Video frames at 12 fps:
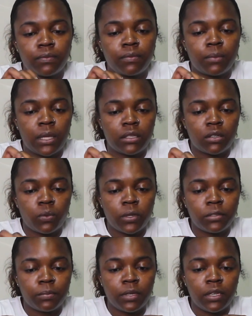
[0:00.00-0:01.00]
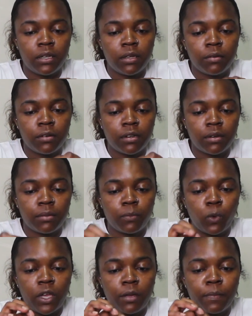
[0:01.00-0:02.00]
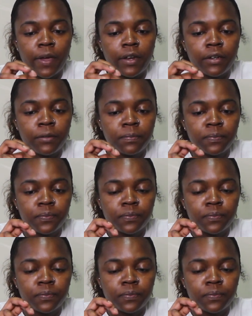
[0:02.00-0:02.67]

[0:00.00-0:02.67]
Makes the waist bead way better.